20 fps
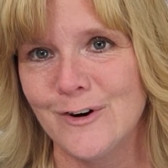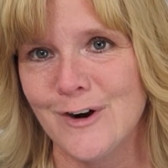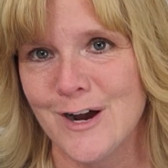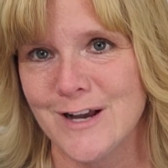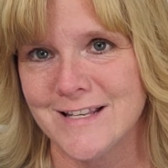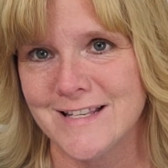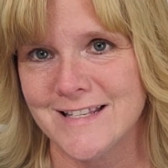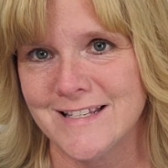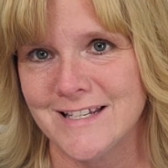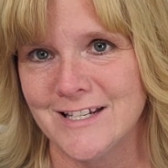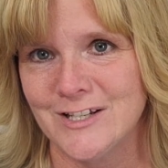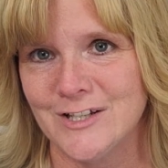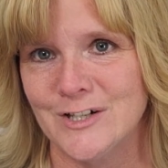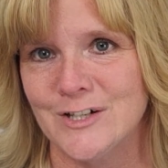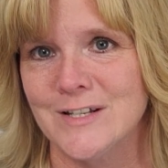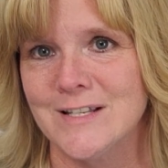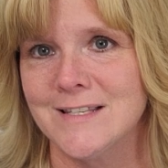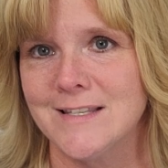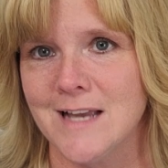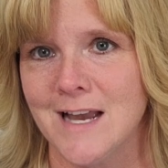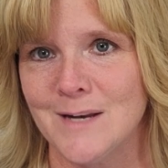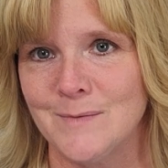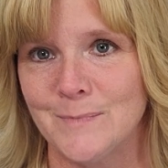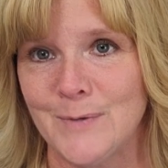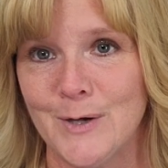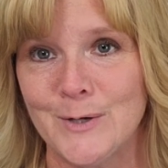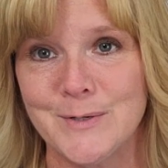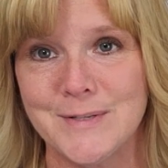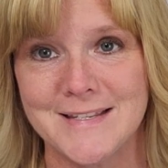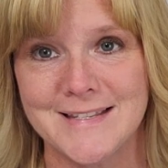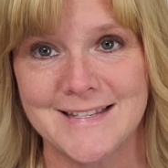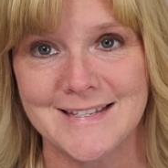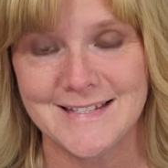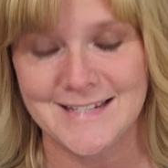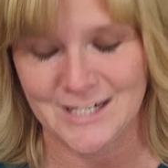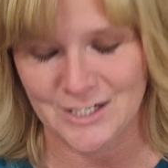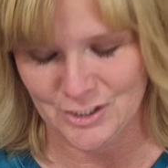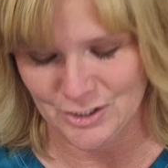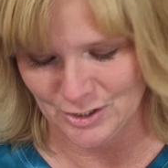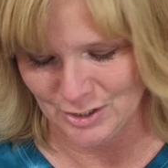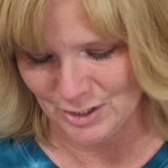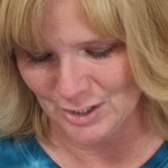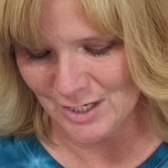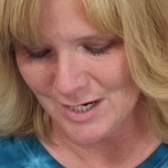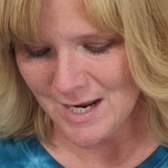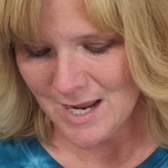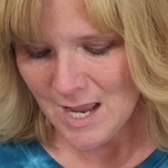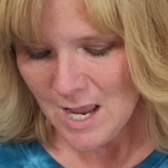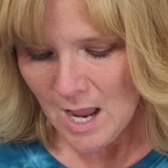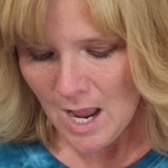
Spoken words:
Cross Stitcher Signpost Stitcher.